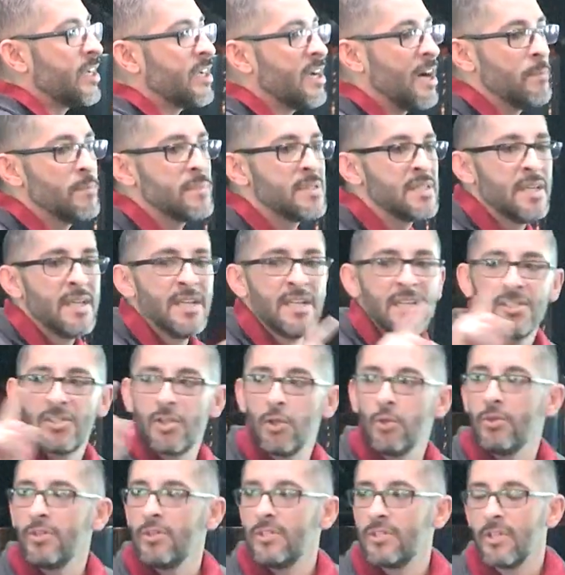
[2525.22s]
it comes
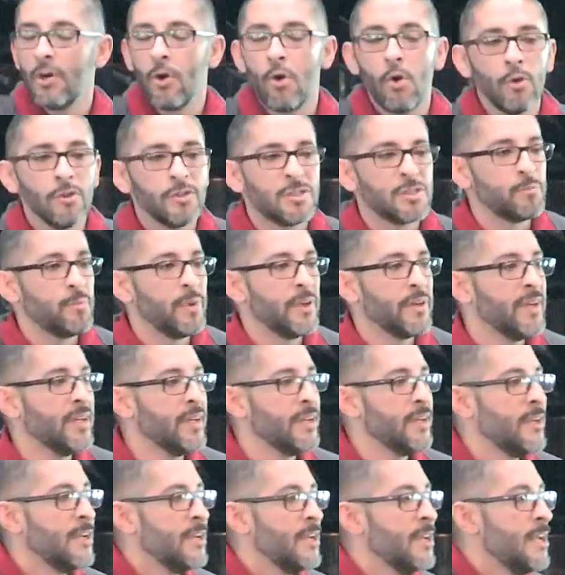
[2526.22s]
to the Holy
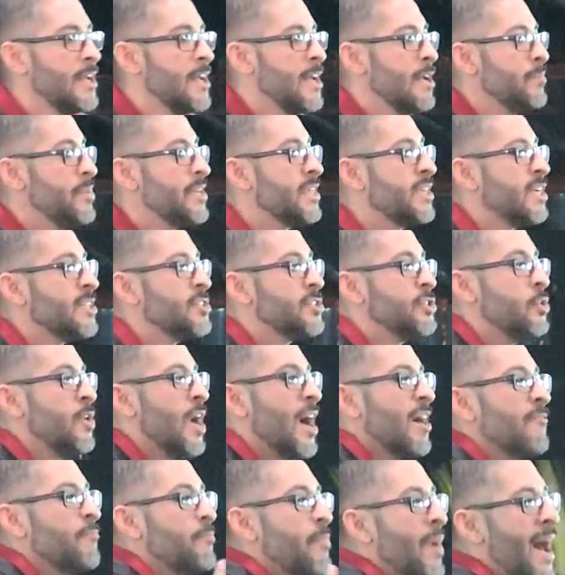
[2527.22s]
Spirit? Because you
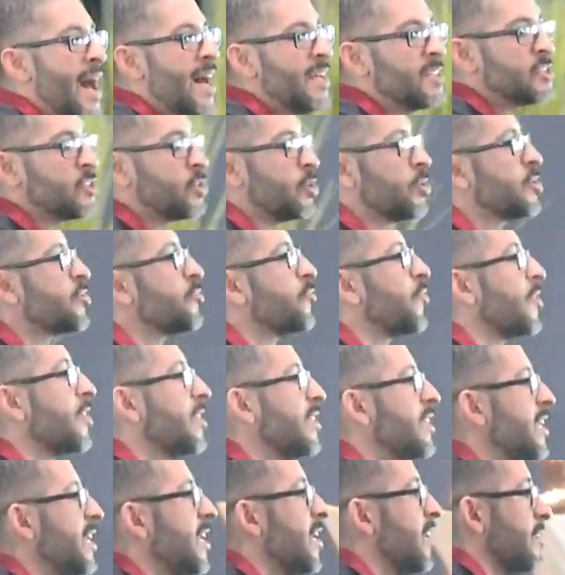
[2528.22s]
have pastors for
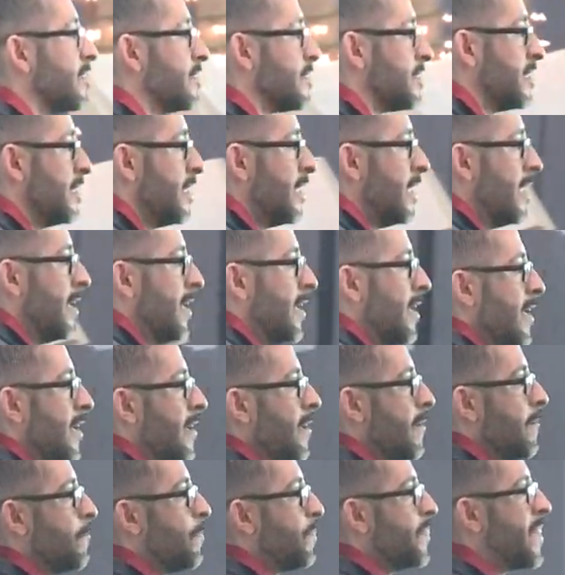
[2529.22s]
years
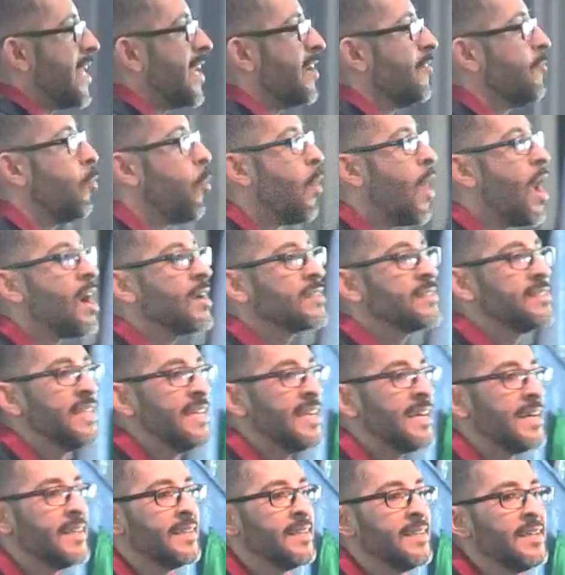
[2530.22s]
that have walked
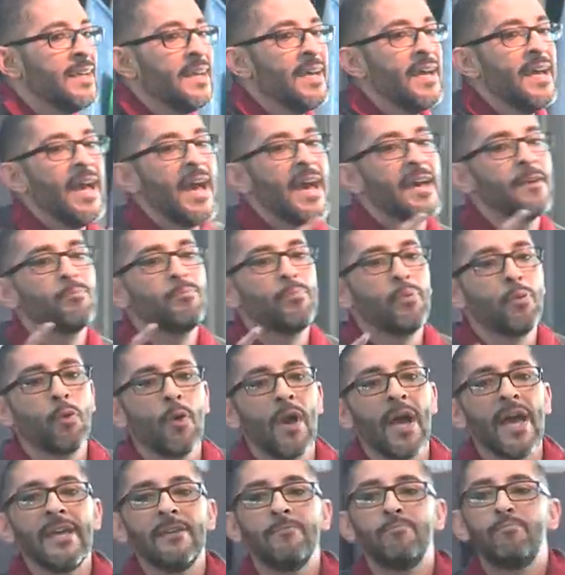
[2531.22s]
in and
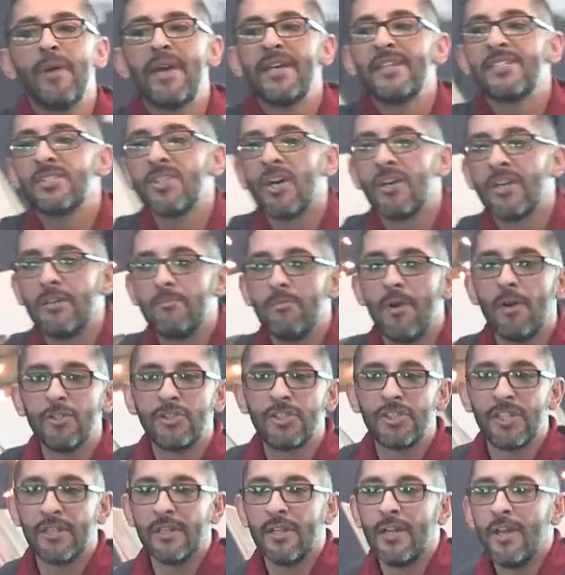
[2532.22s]
prayed based on
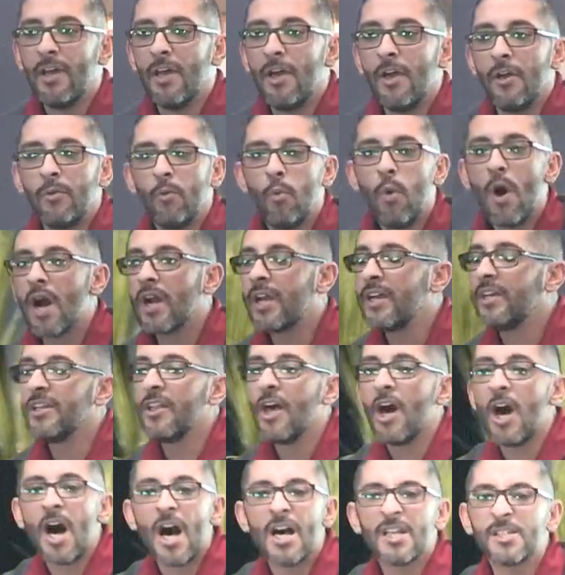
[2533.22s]
emotion. Walk into
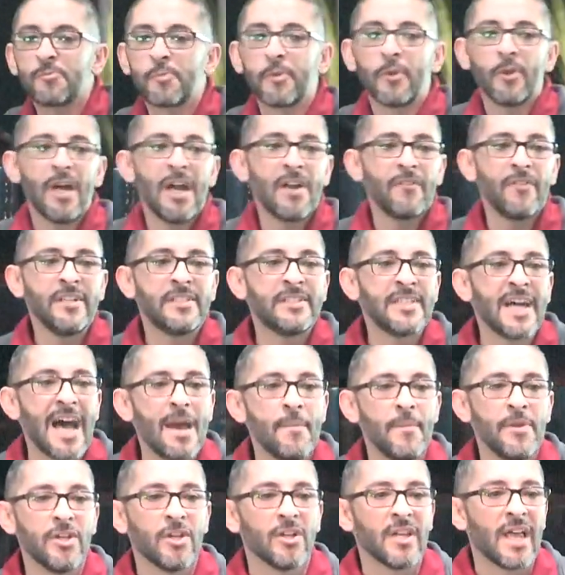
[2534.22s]
the hospital every
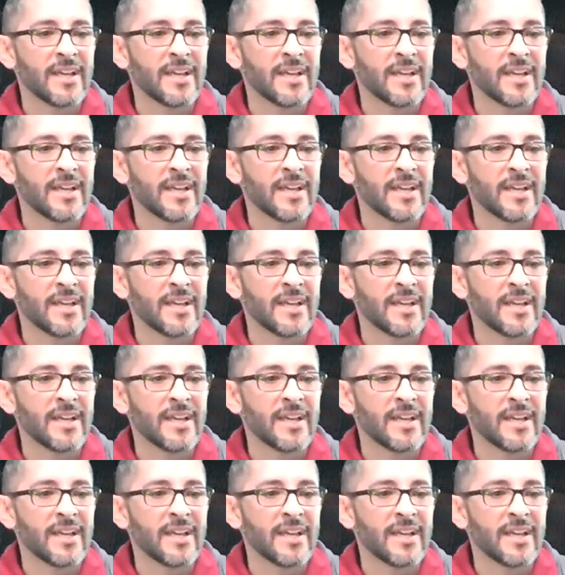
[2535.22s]
time and you're